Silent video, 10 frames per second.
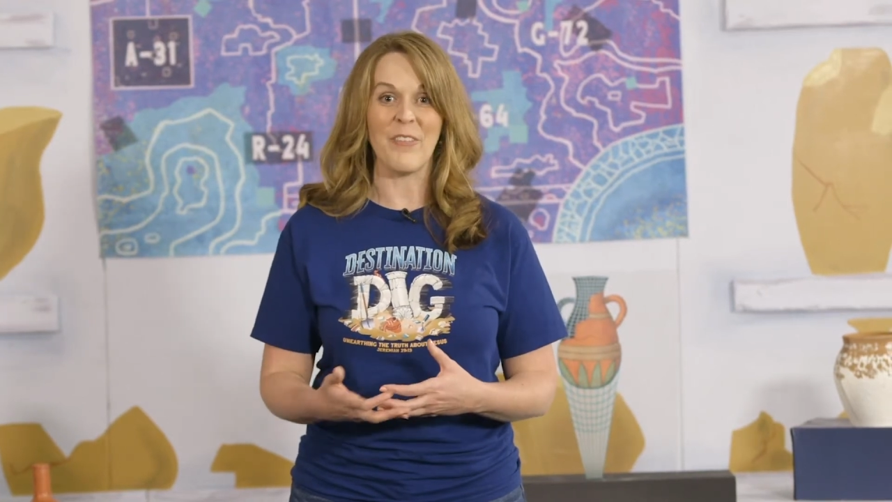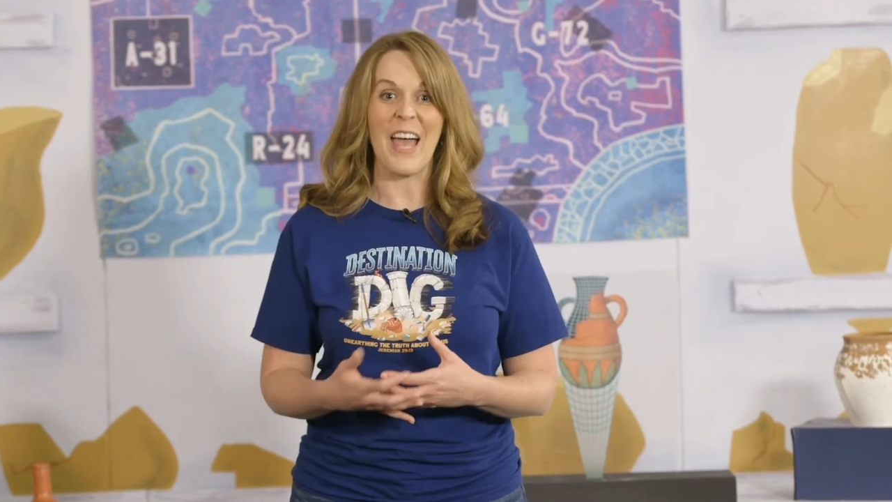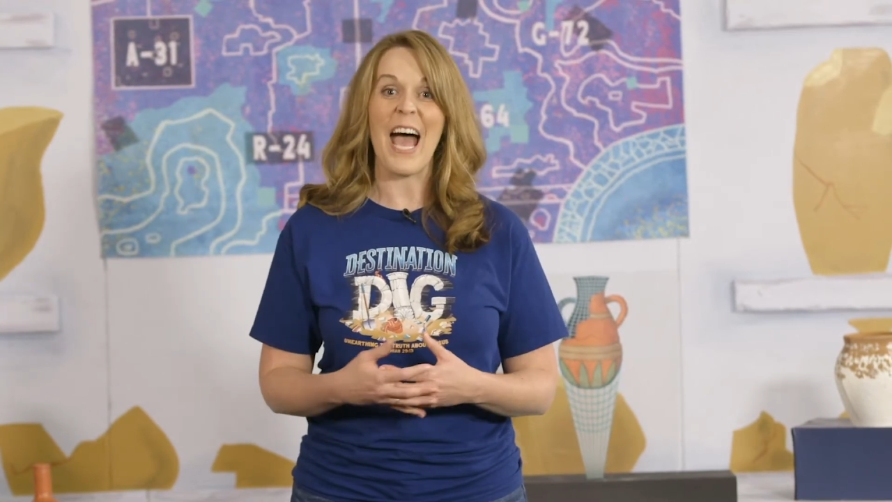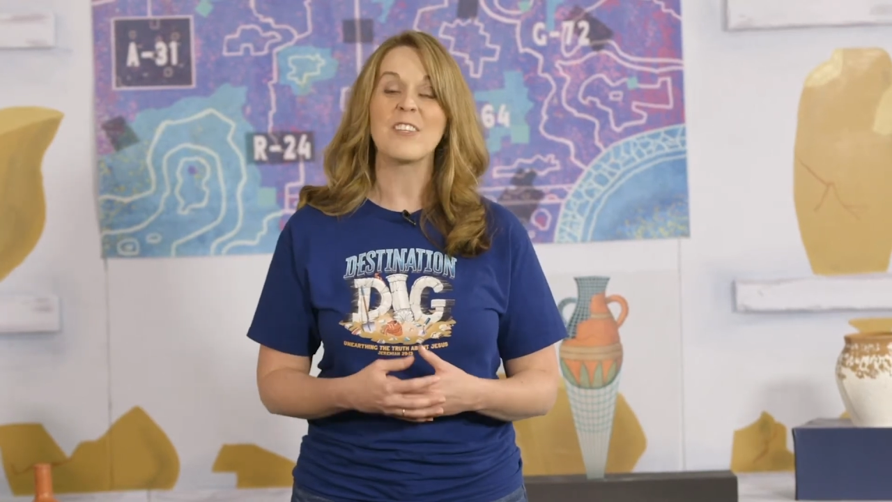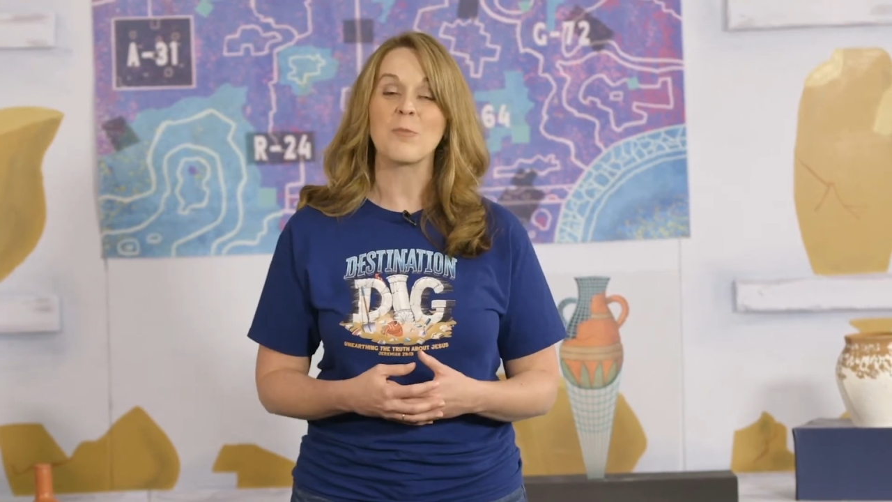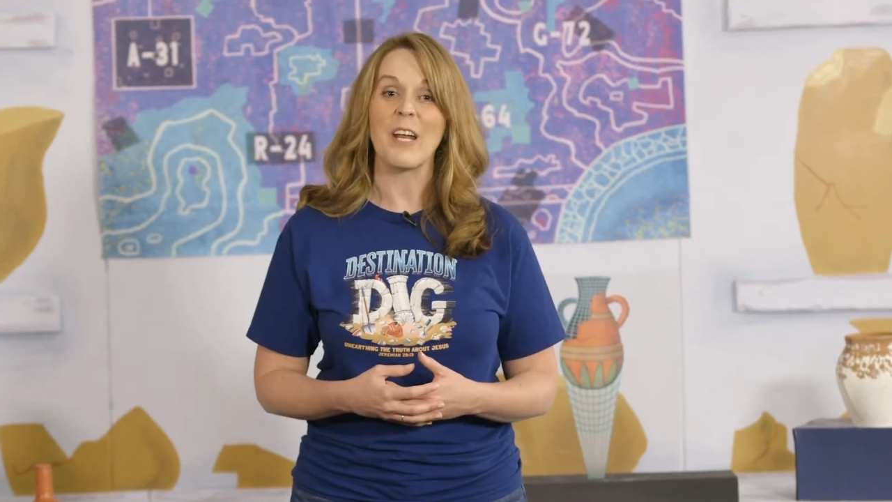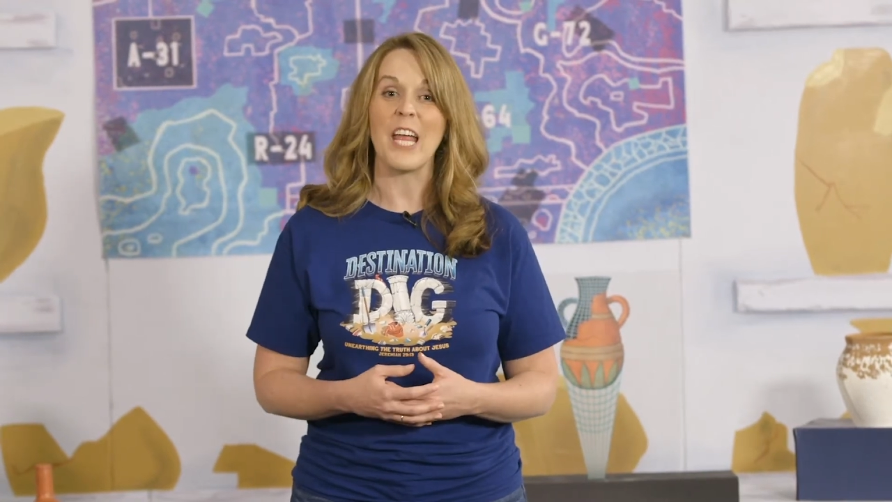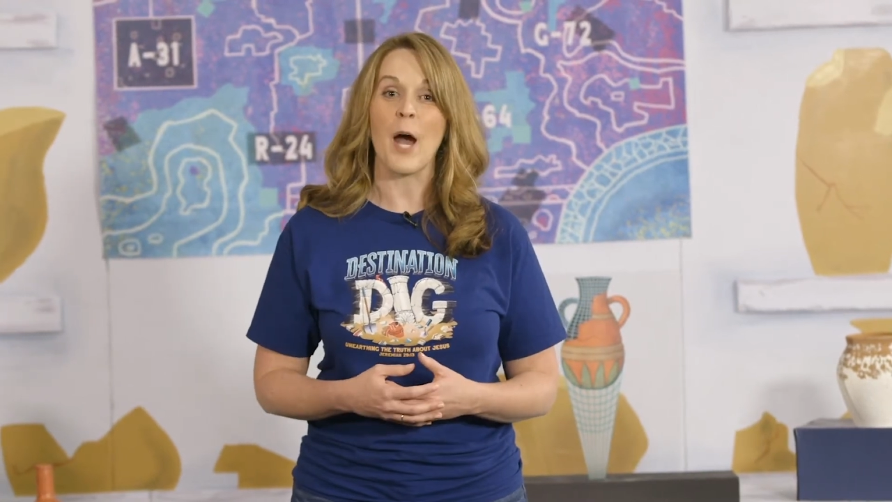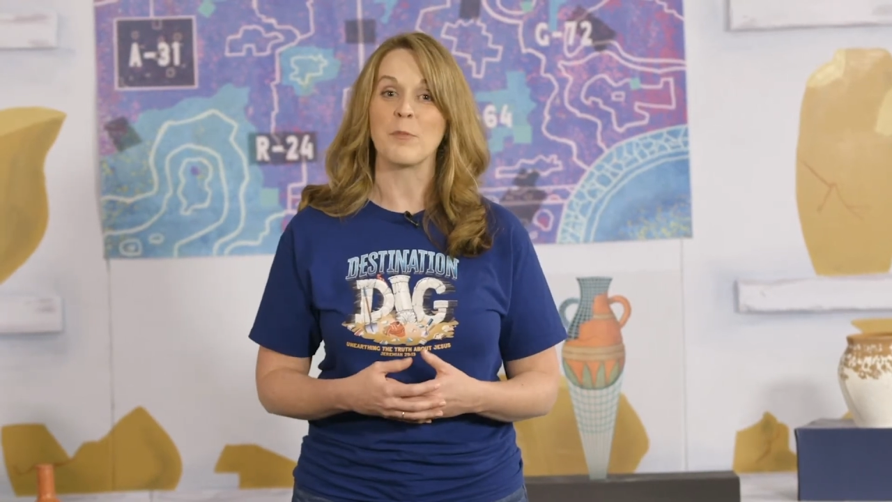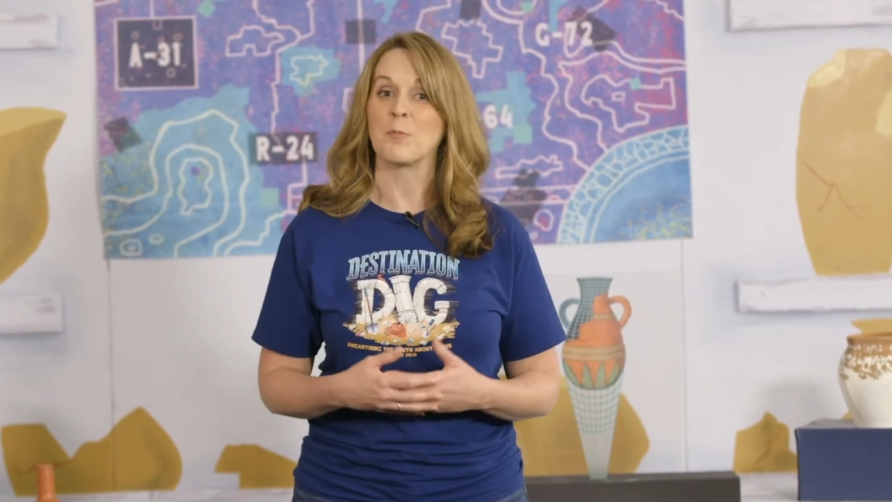and that's
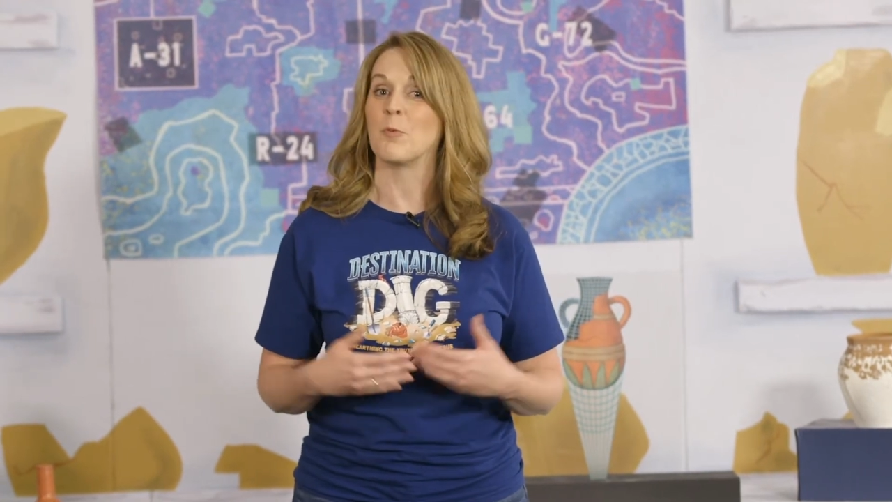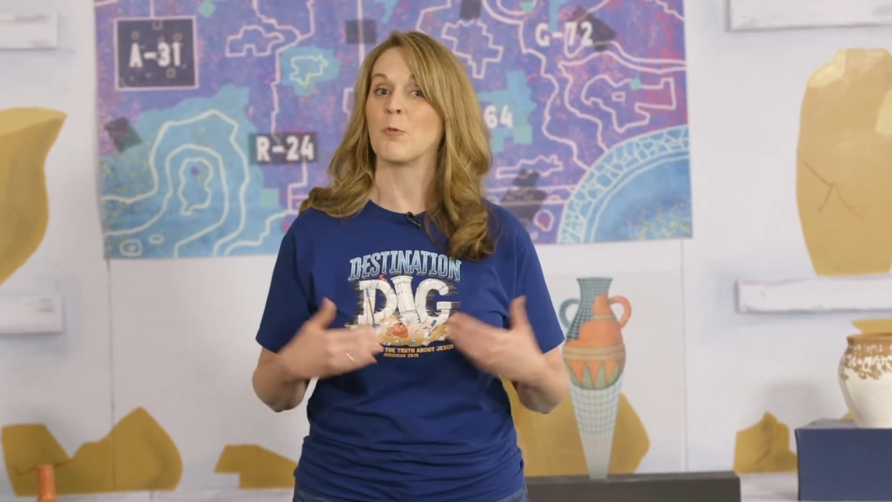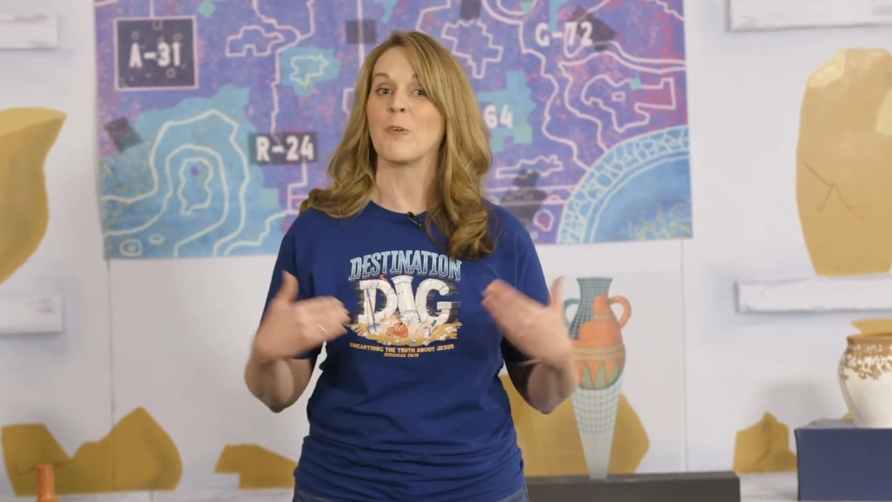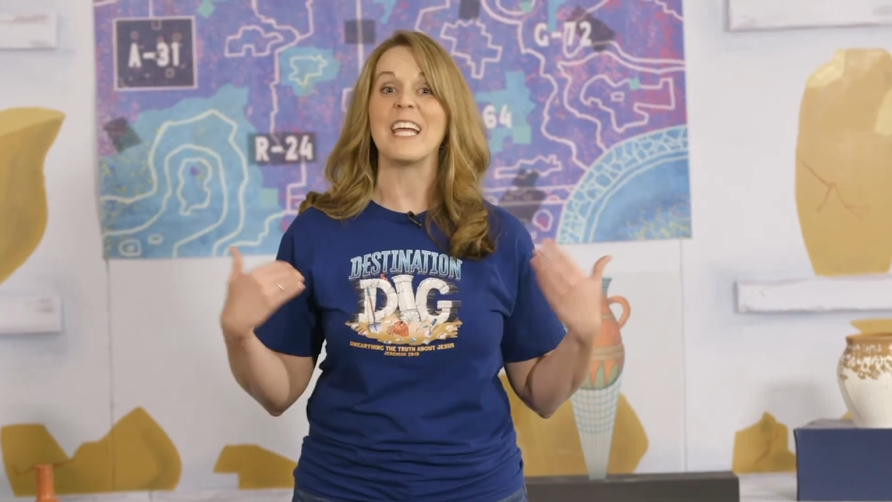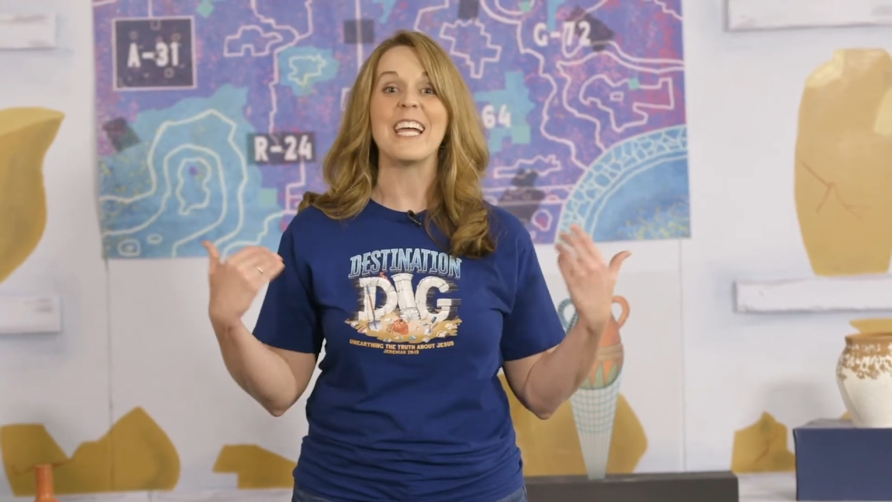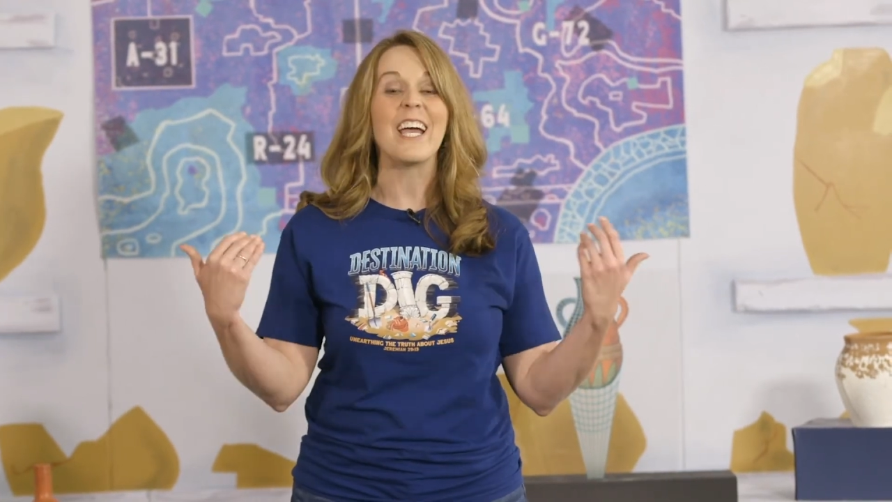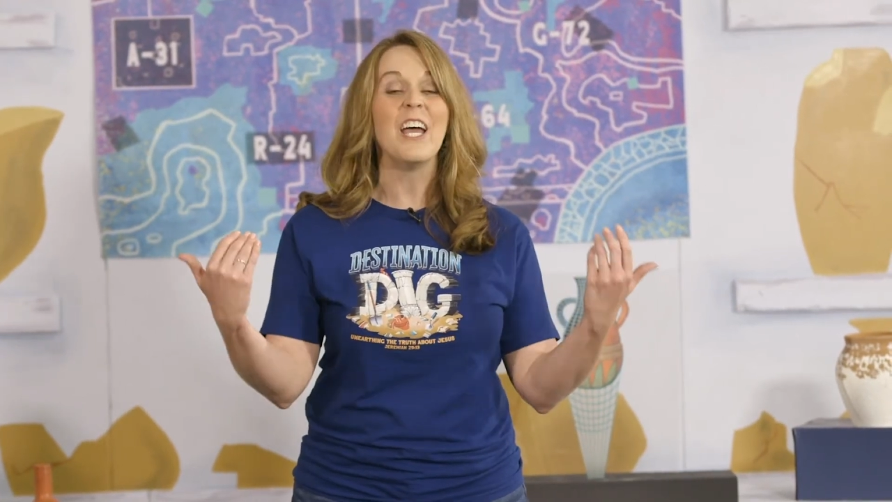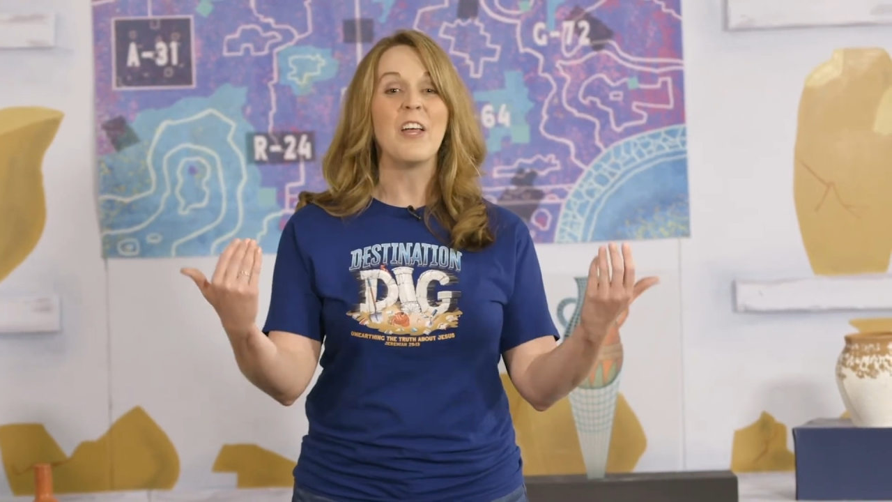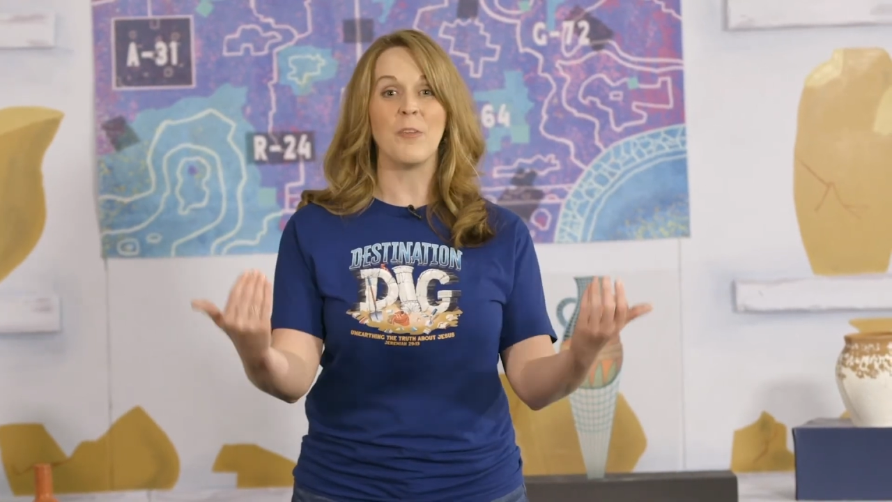what helps bring